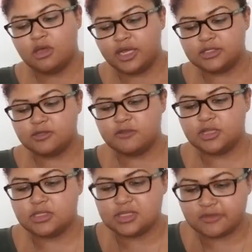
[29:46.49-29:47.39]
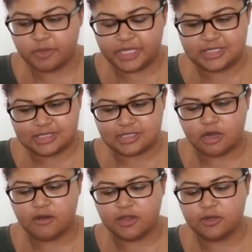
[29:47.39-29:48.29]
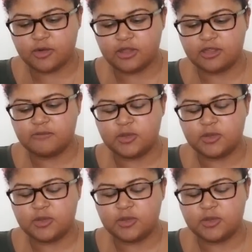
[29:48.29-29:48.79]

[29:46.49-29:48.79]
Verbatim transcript: I do feel like this is a romantic scenario where they've